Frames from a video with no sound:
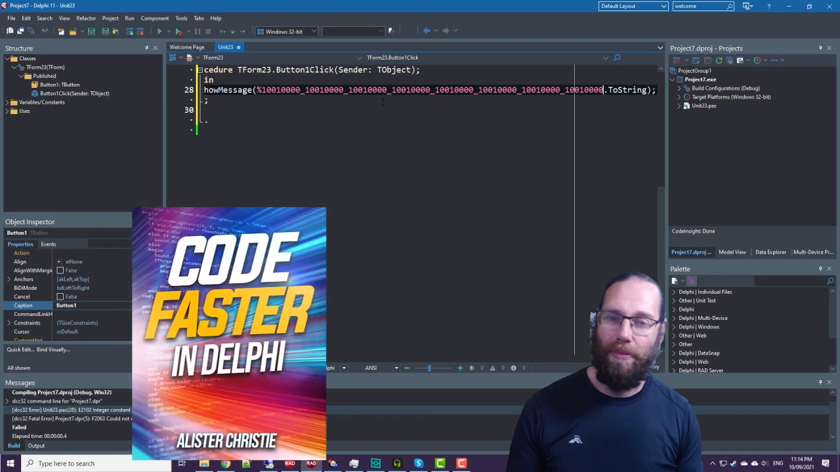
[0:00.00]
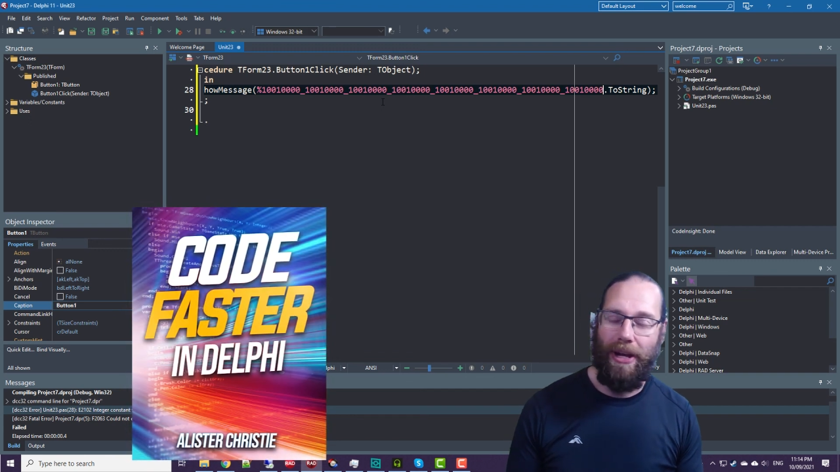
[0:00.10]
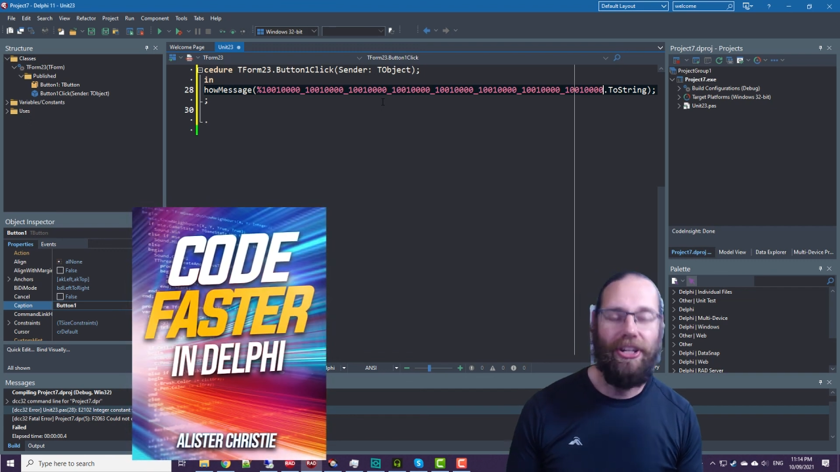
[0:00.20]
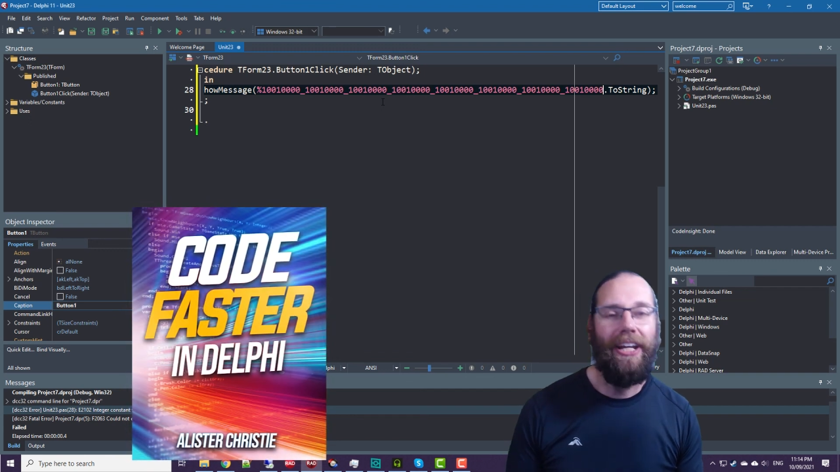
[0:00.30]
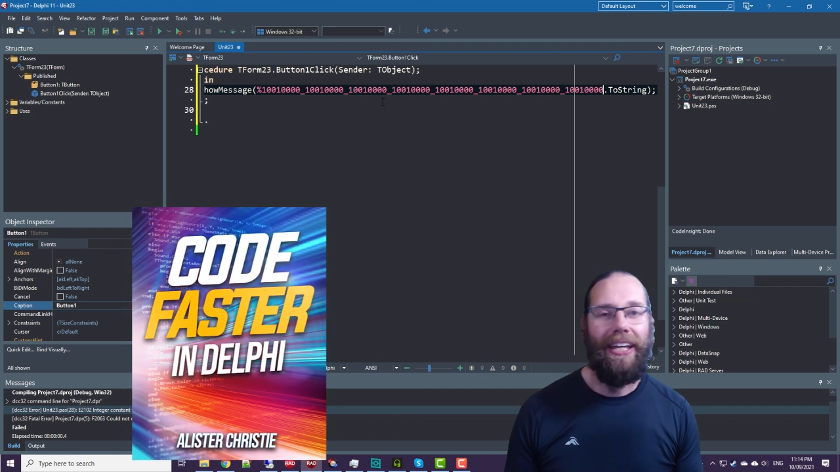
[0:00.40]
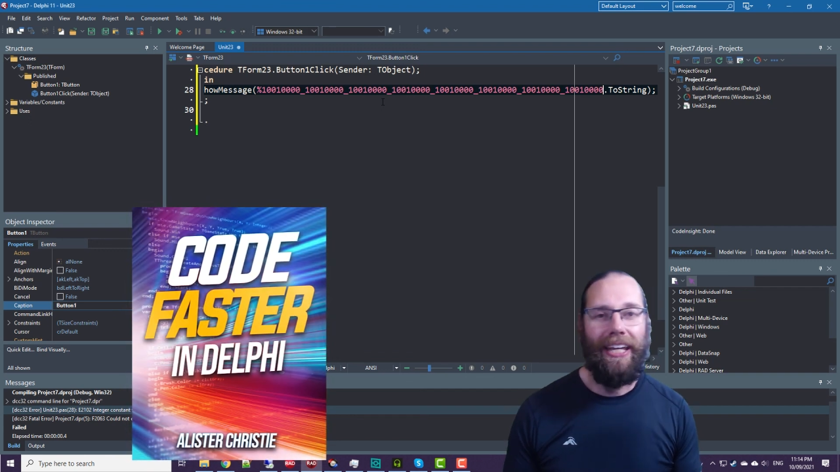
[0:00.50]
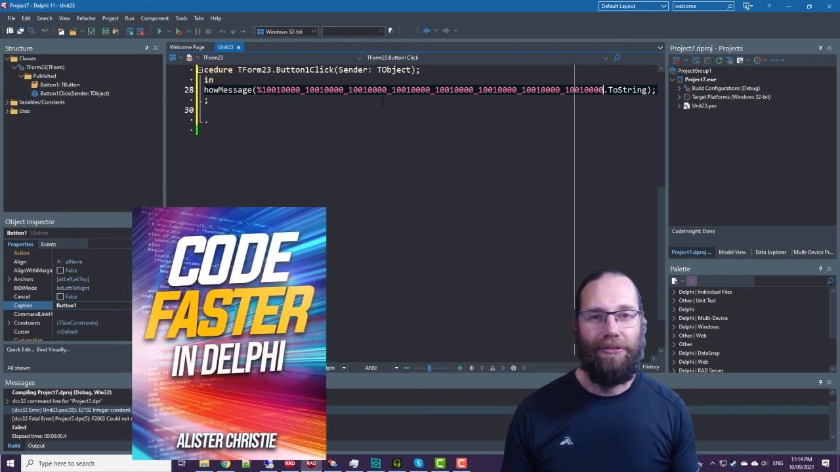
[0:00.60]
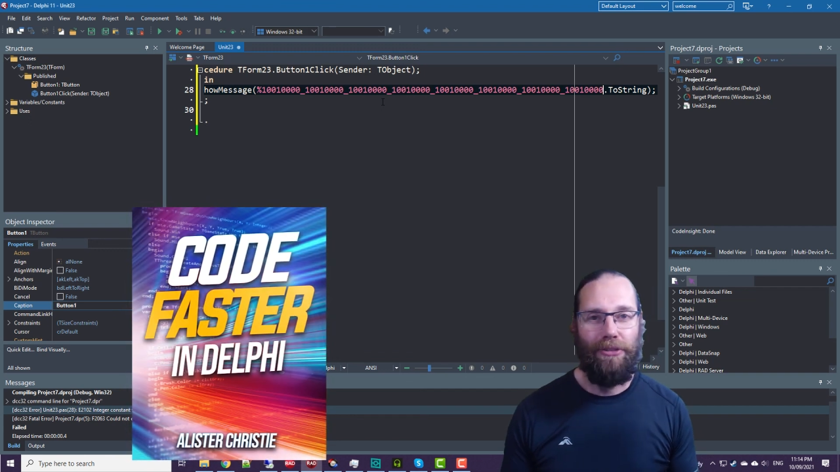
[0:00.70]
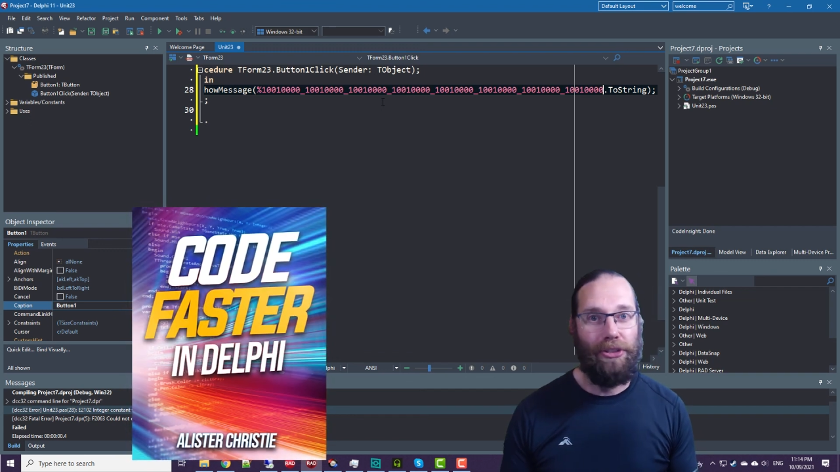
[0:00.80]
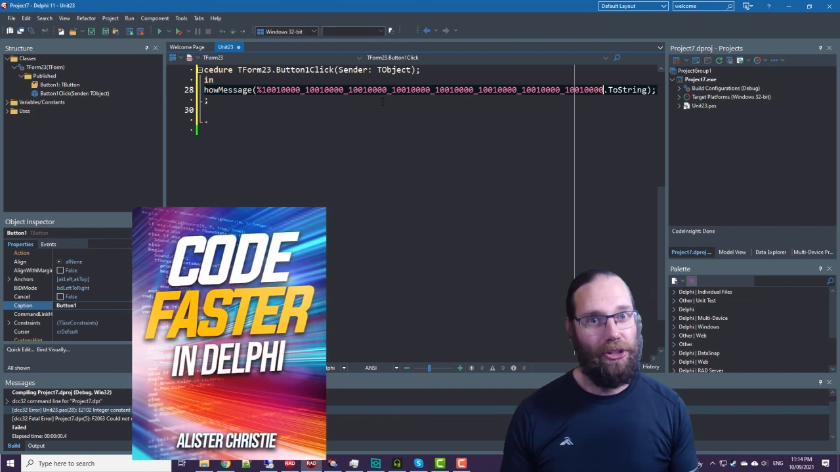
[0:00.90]
much. If
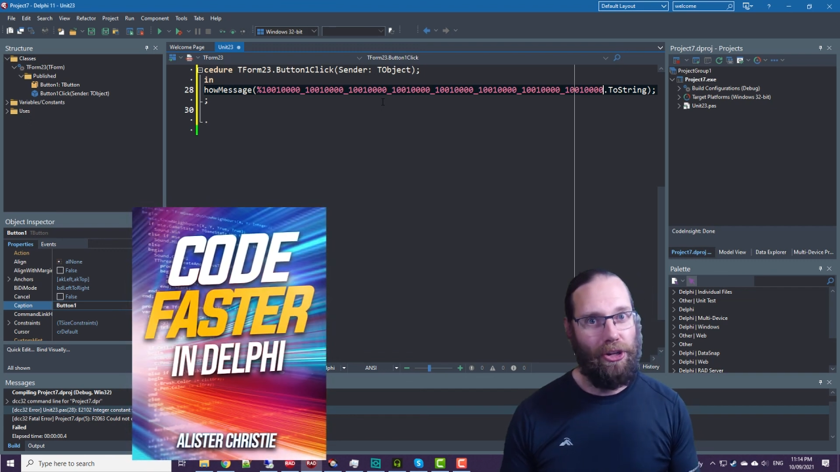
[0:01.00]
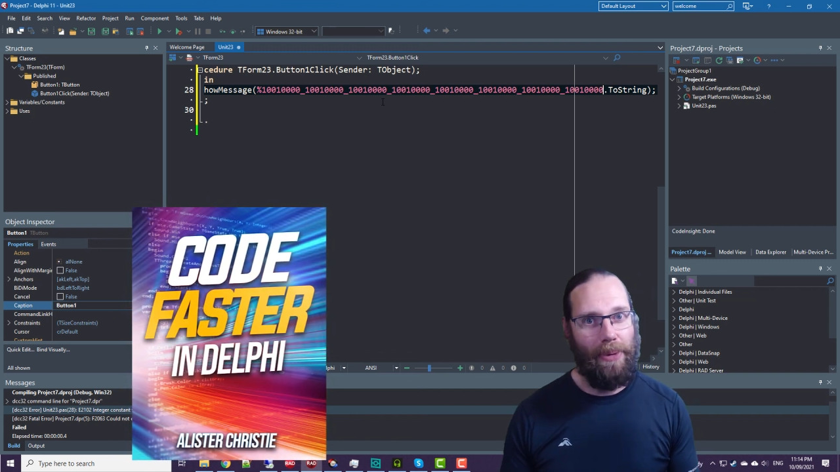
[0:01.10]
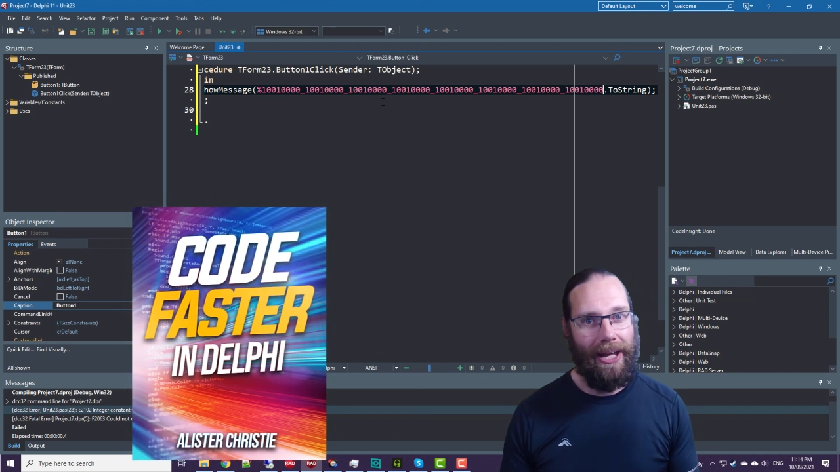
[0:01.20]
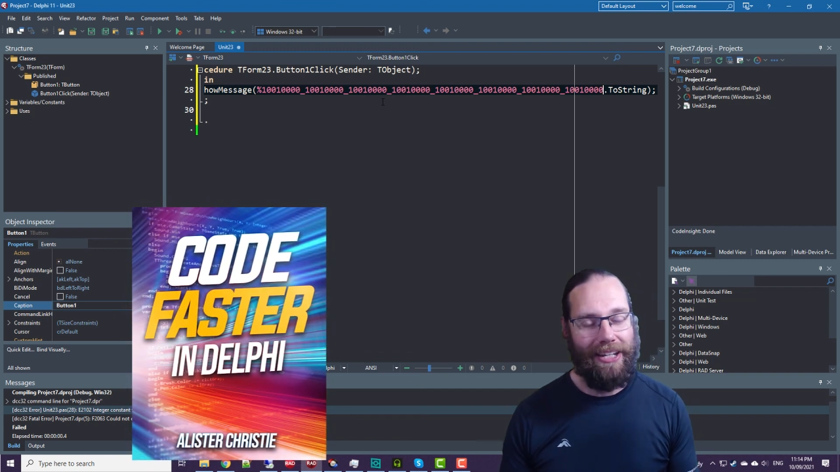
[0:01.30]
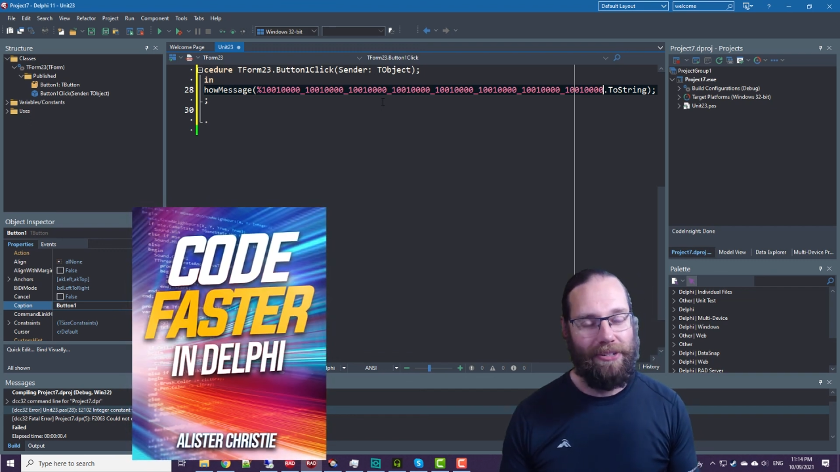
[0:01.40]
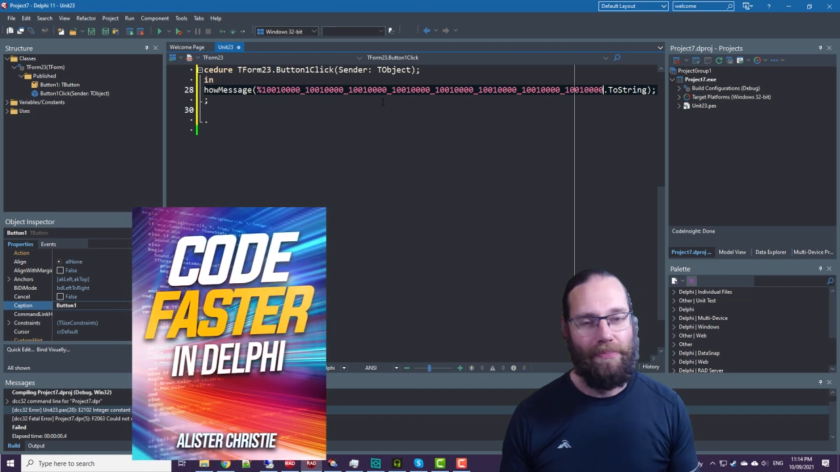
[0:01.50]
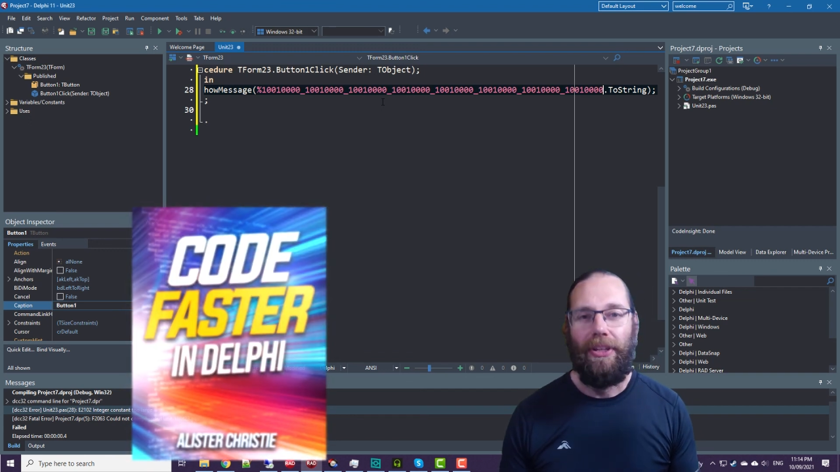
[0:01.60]
not, go buy it.